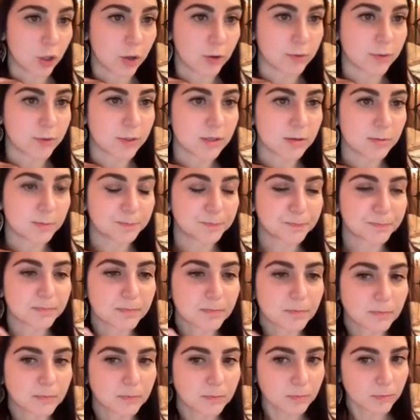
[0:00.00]
close.
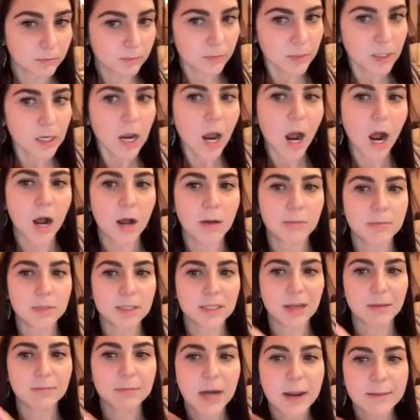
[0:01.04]

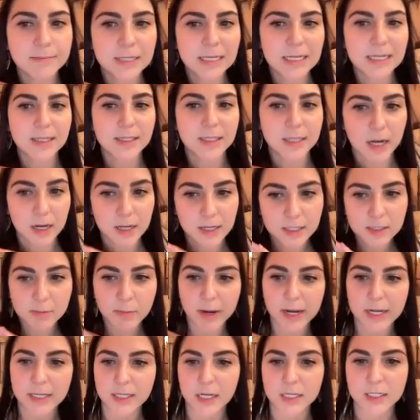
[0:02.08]
Sometimes it does,
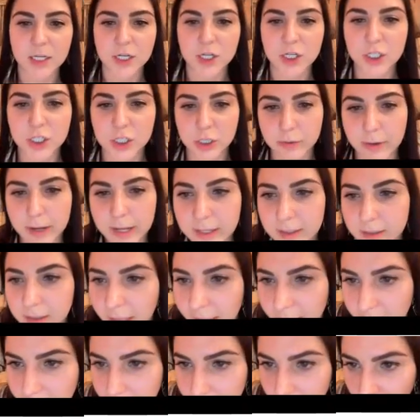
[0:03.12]
but it doesn't do it
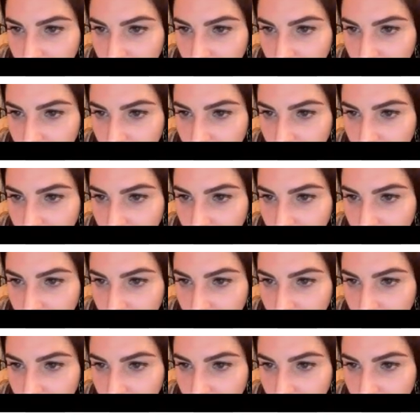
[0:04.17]
like